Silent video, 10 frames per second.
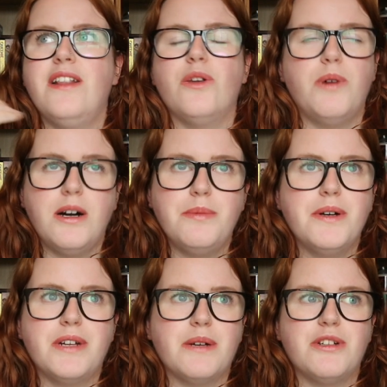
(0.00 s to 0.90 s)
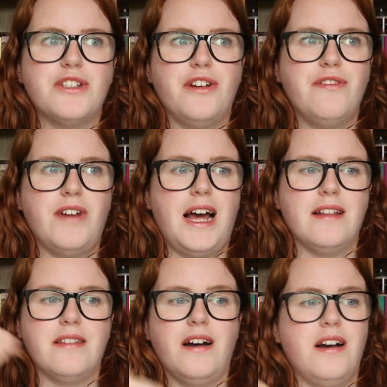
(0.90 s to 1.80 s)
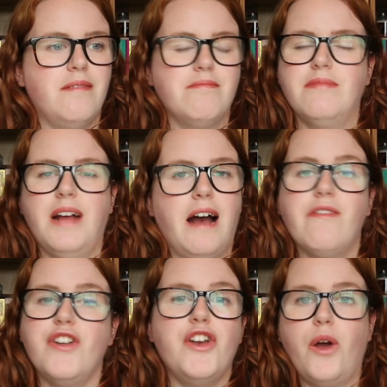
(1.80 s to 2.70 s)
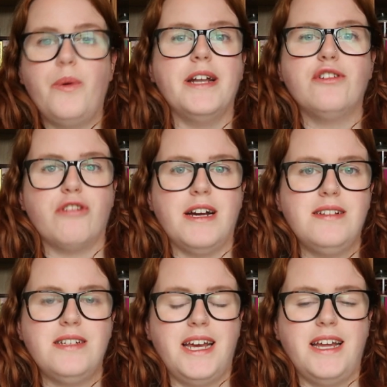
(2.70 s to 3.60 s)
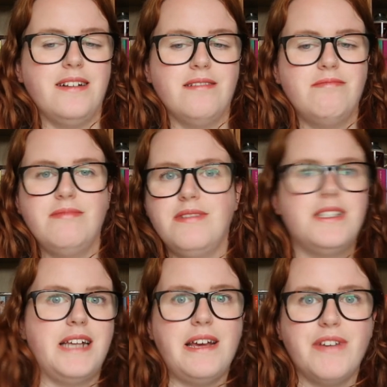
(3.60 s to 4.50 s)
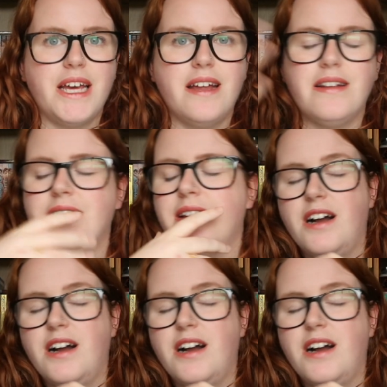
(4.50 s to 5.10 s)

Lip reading: The world building was so flat that I have no interest in saving it.